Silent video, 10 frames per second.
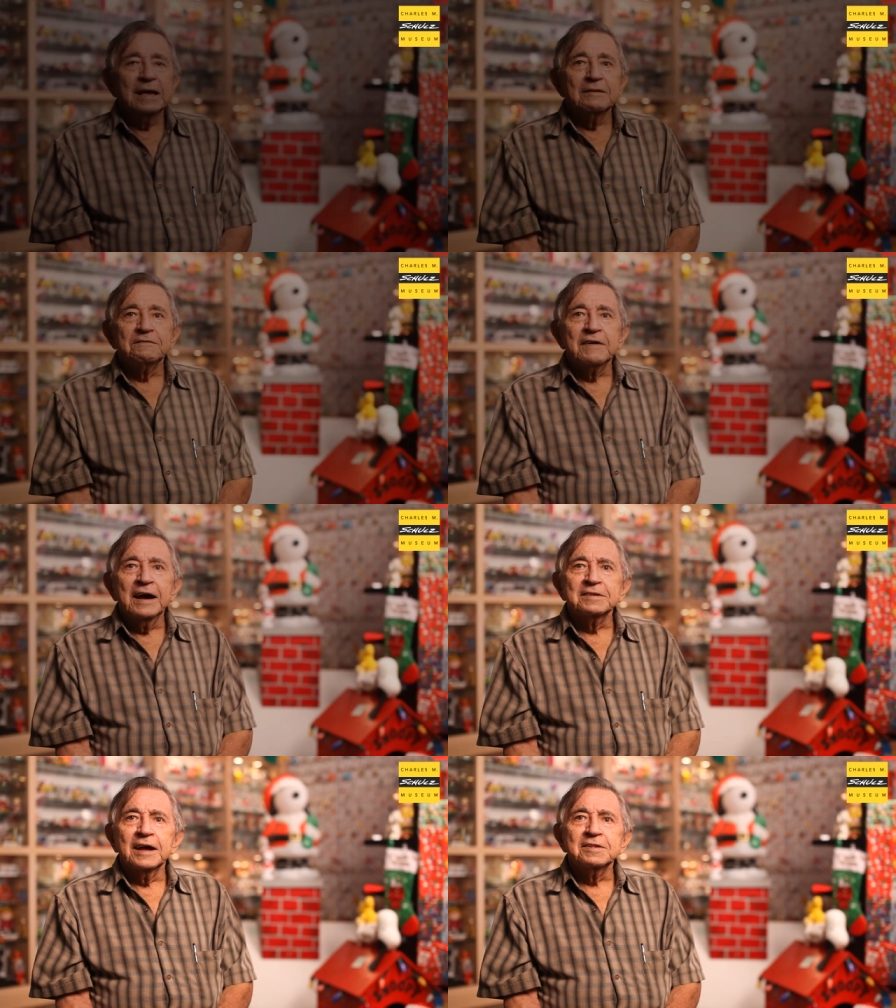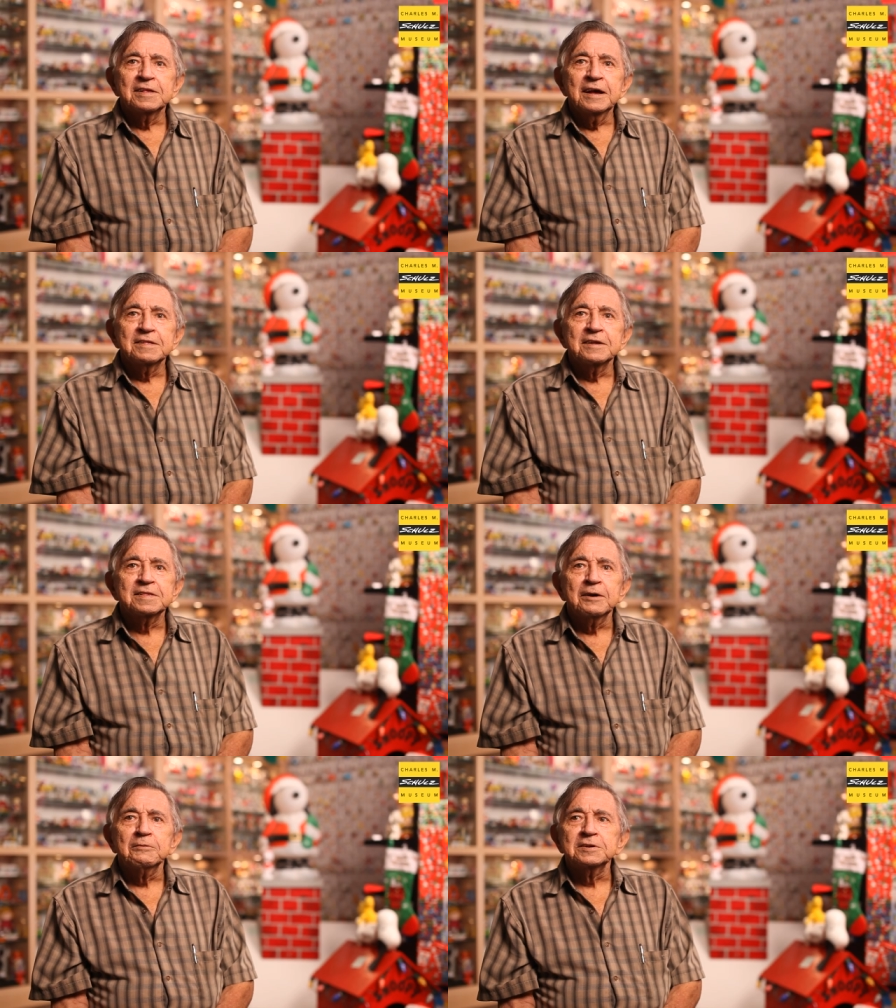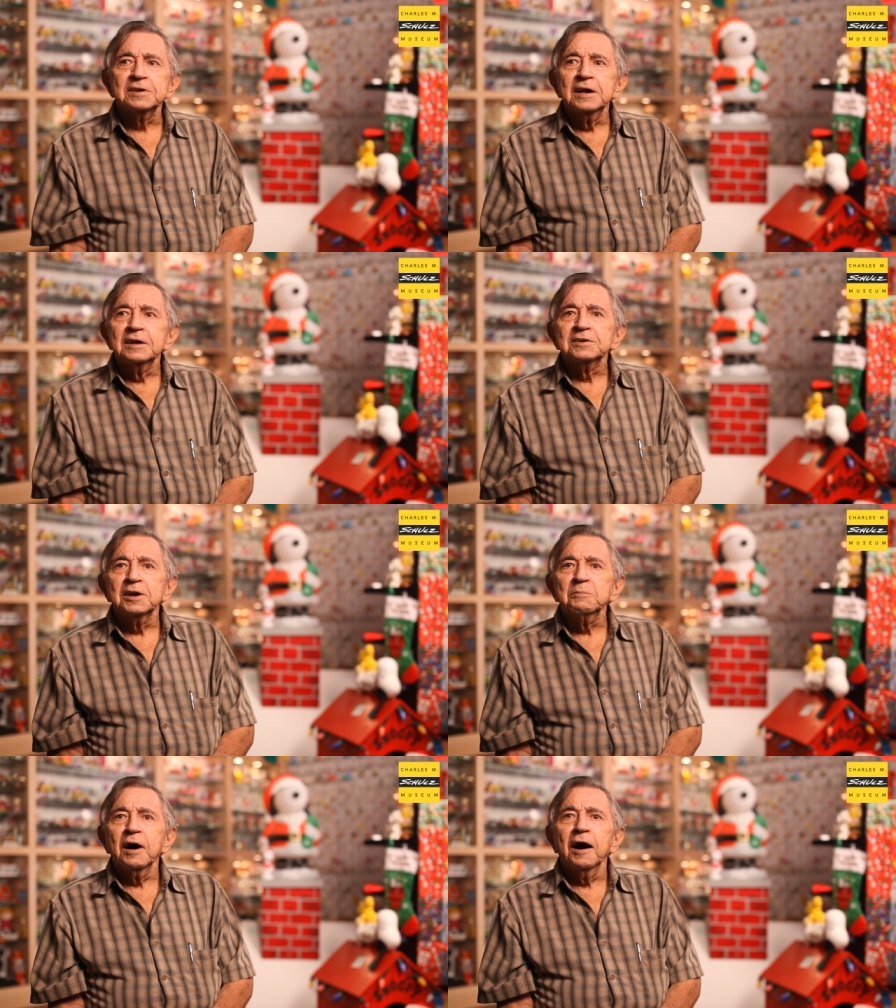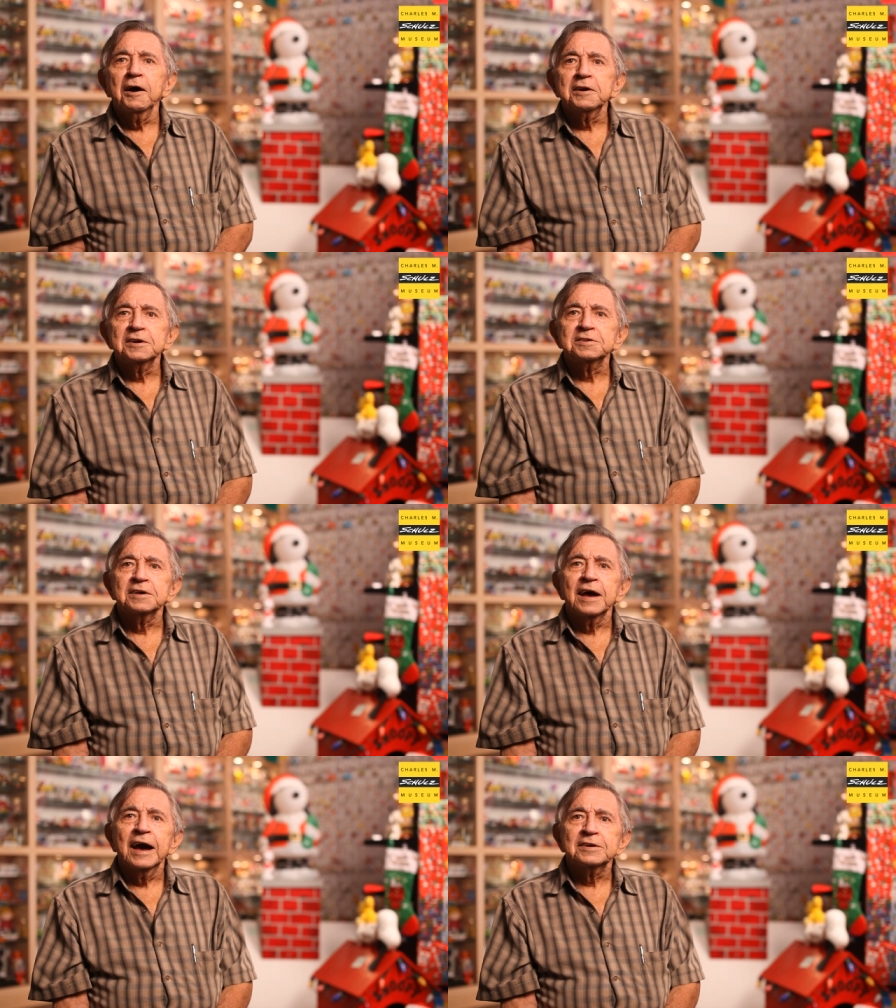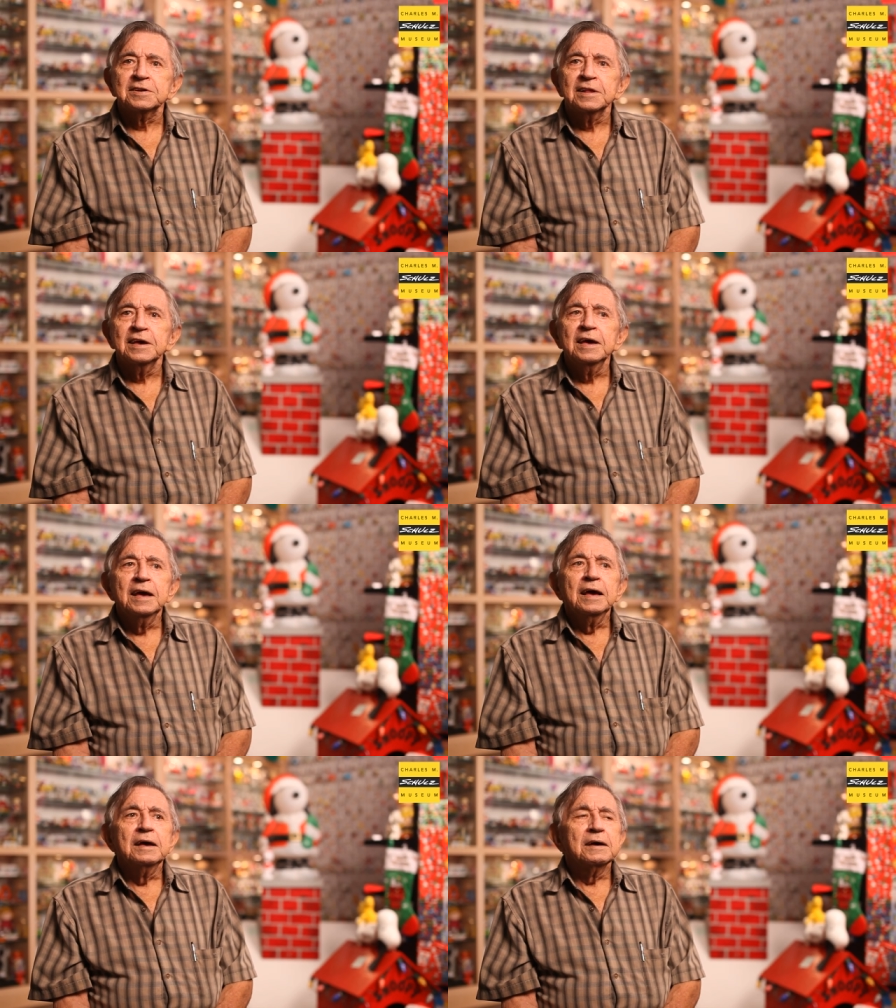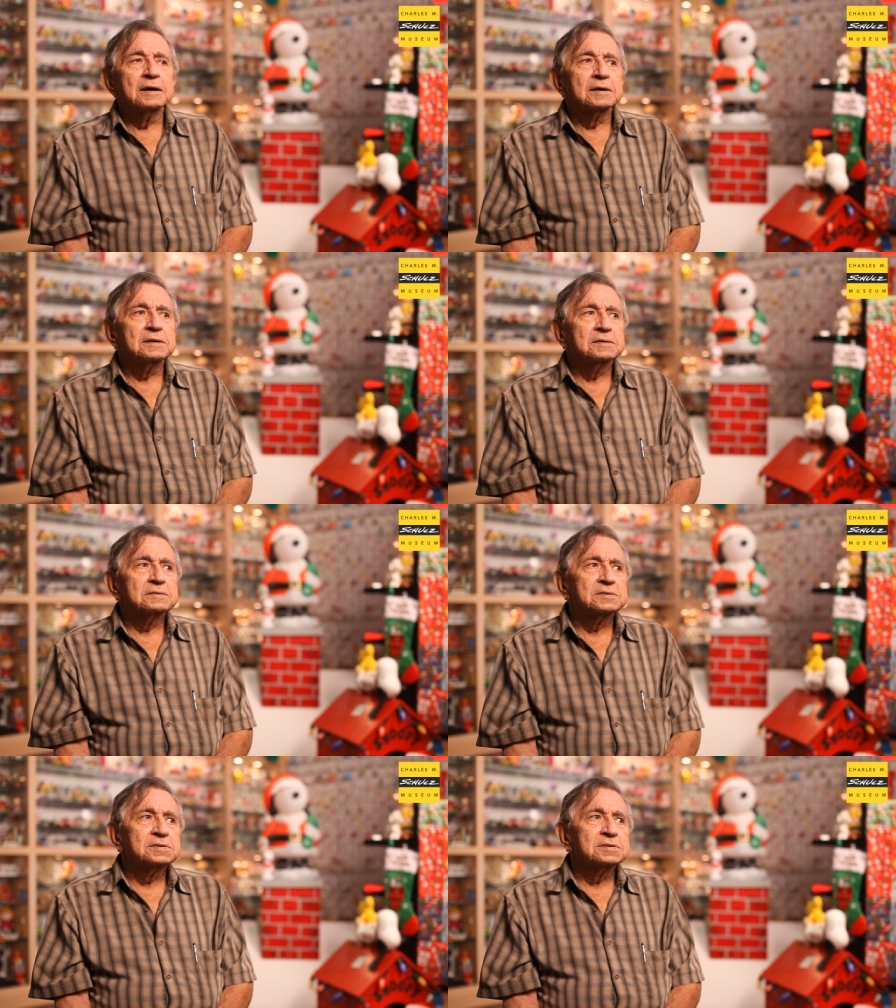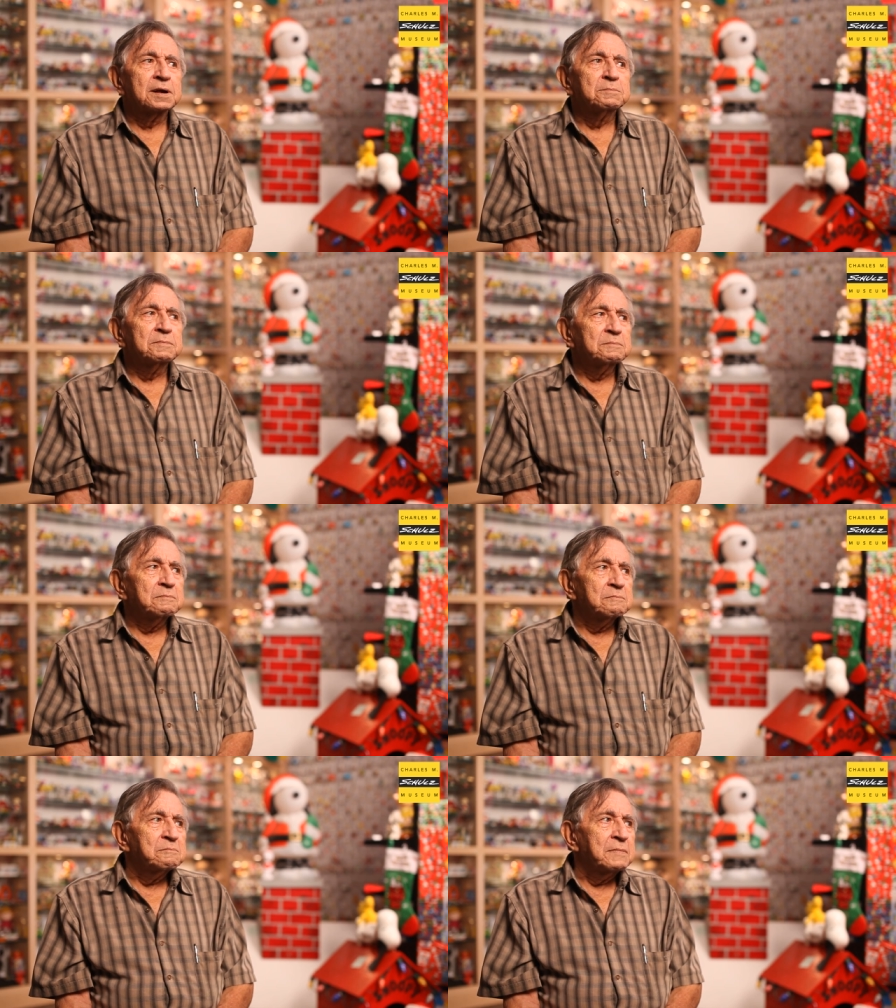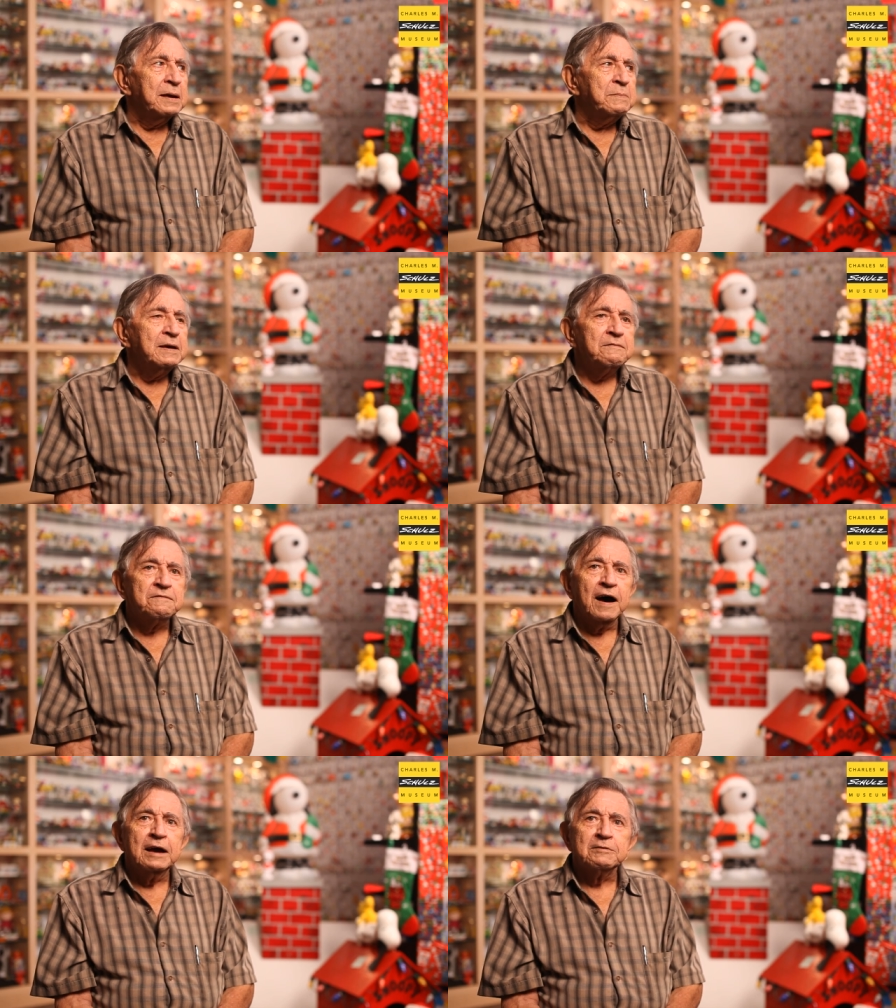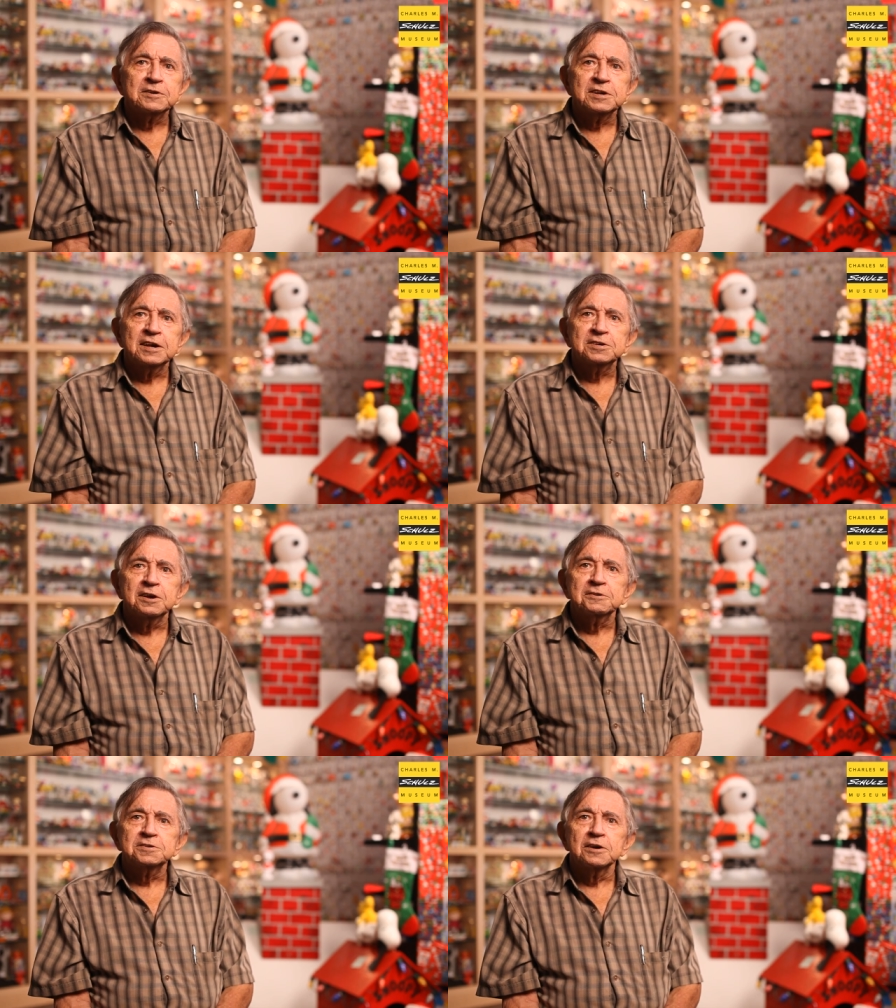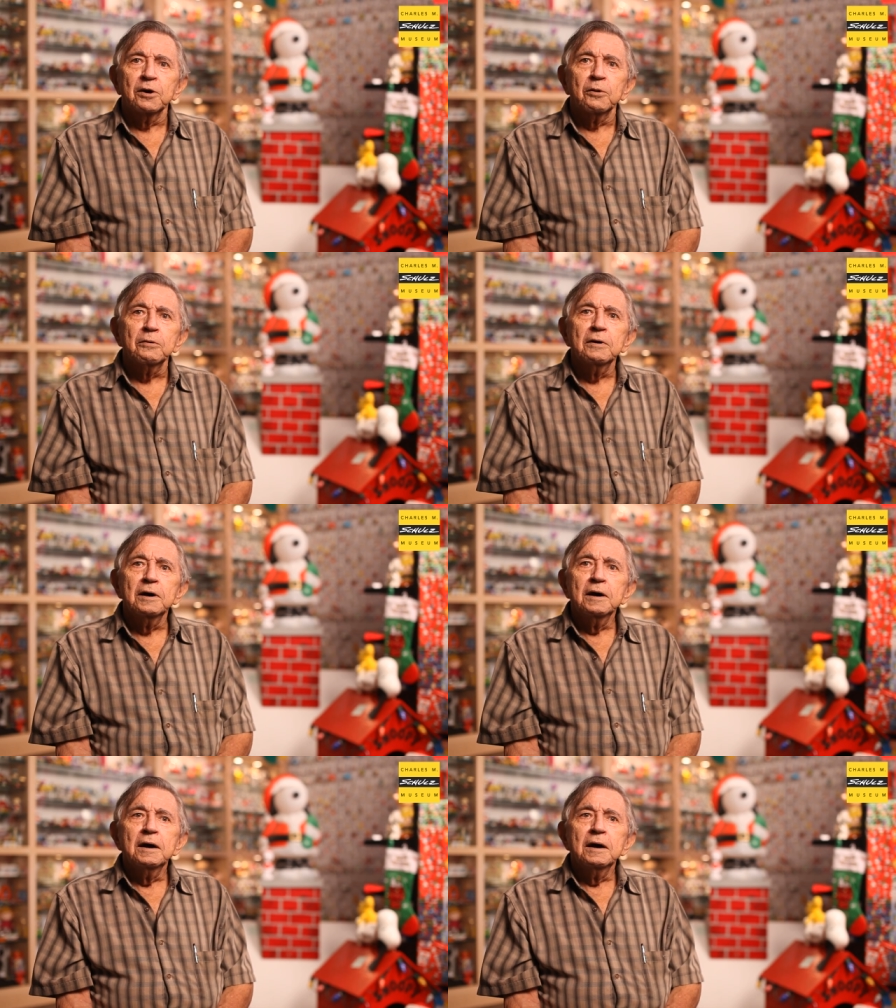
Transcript: In fact, I think that there was some artist that actually, uh, some maybe five or six years ago,